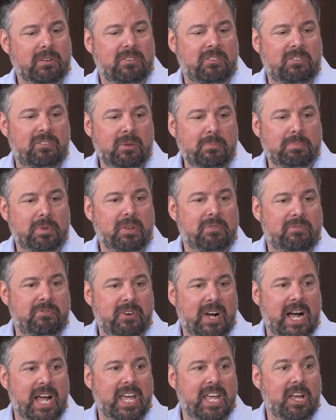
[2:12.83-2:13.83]

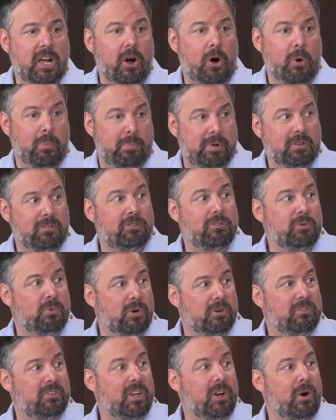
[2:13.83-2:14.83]
simplifying open
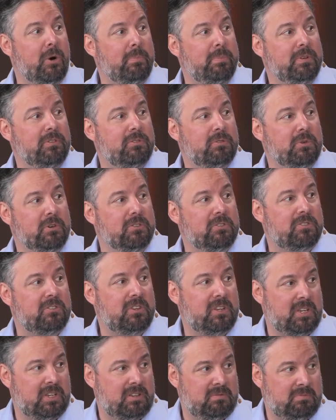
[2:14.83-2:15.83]
source and open source
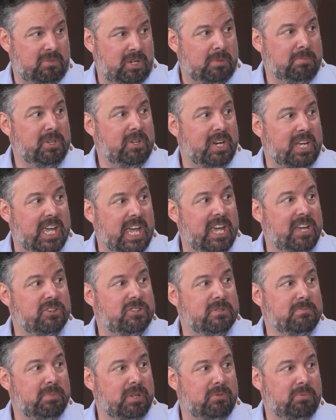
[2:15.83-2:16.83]

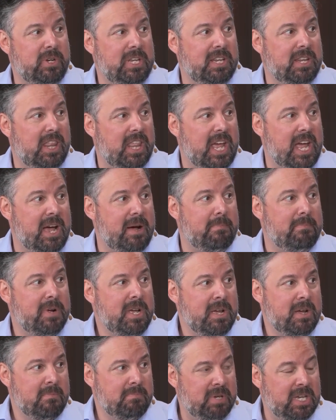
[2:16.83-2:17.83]
communication between them
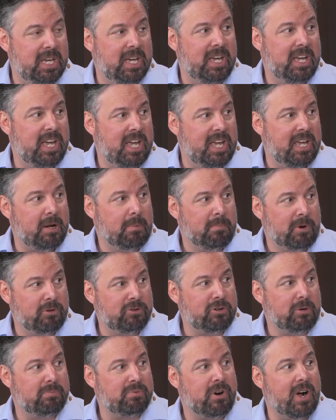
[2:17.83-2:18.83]
being a
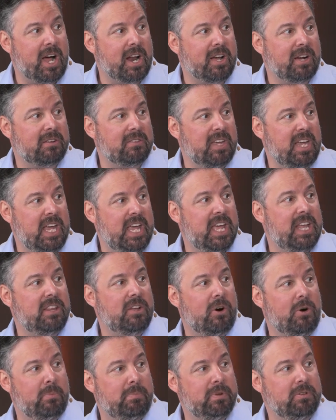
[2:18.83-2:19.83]
commercial product and
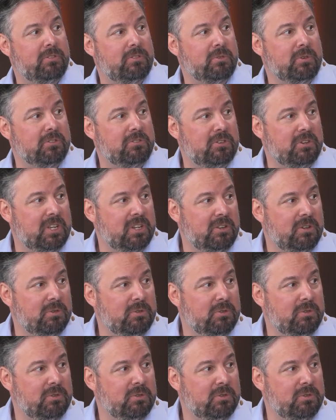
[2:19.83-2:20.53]
the open source you can